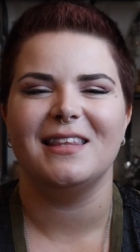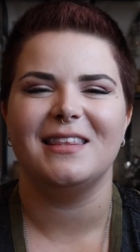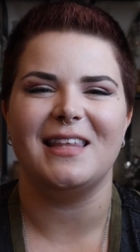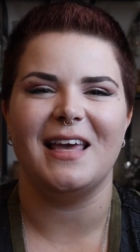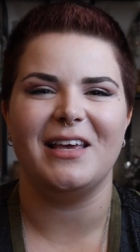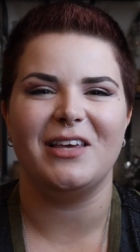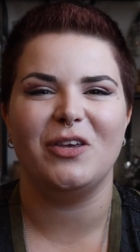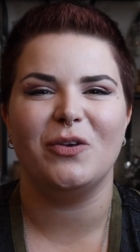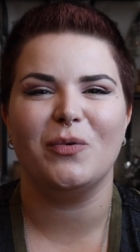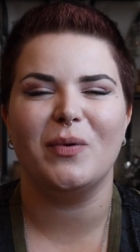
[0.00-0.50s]

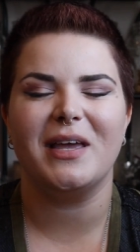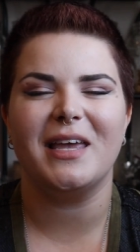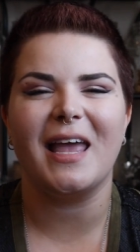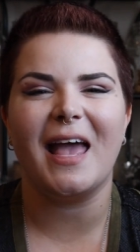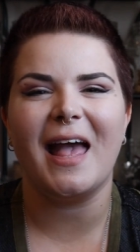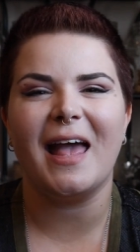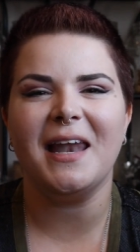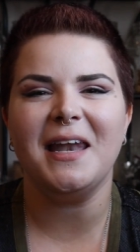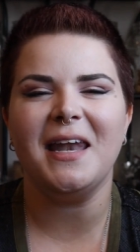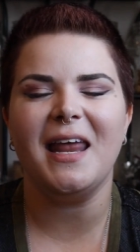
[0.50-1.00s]
Thank you
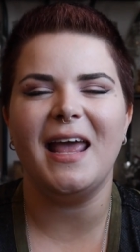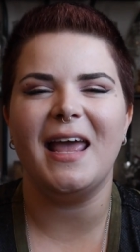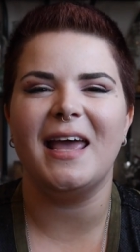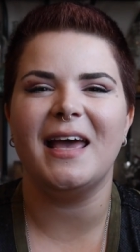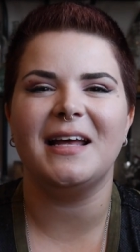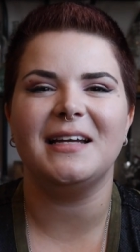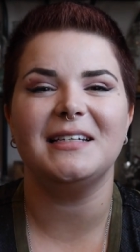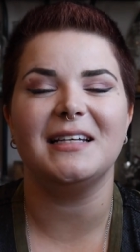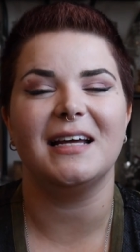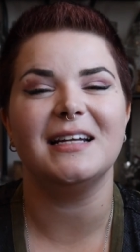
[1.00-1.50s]
again,
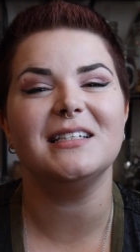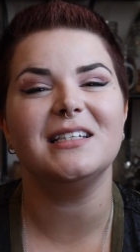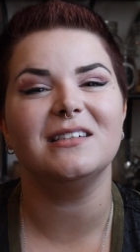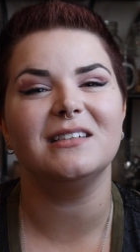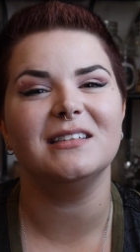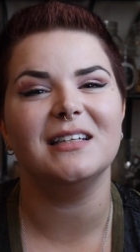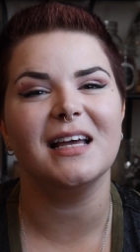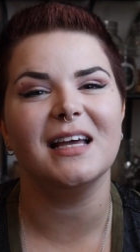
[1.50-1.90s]
and until